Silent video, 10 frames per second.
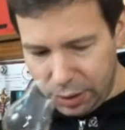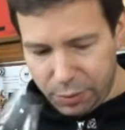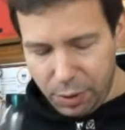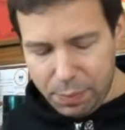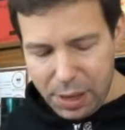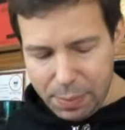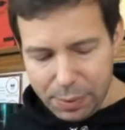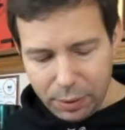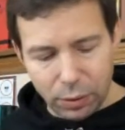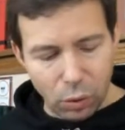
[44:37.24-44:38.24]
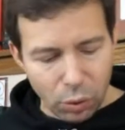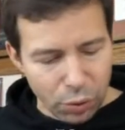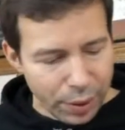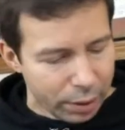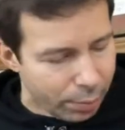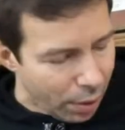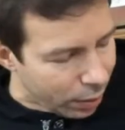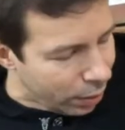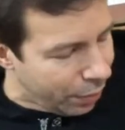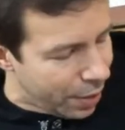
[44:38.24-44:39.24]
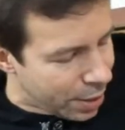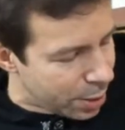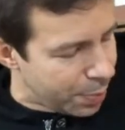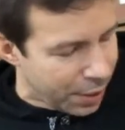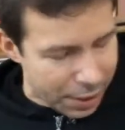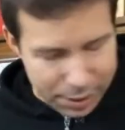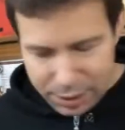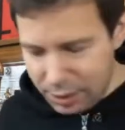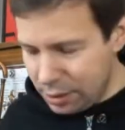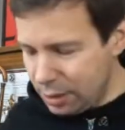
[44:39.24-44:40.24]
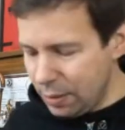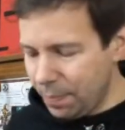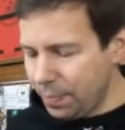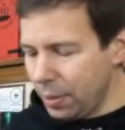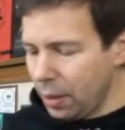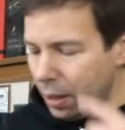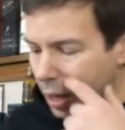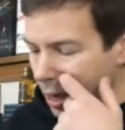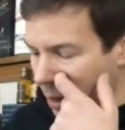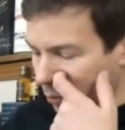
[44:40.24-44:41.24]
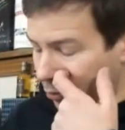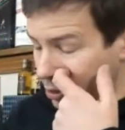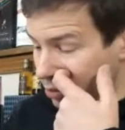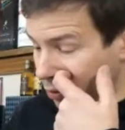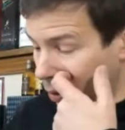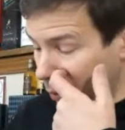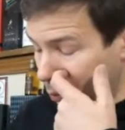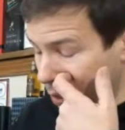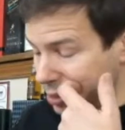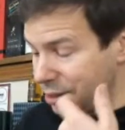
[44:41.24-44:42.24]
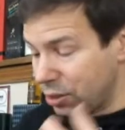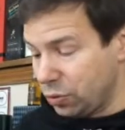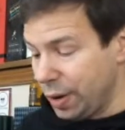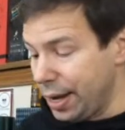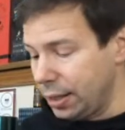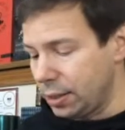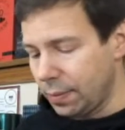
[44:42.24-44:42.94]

three people ordering a bottle of this because, first of all, the price is great.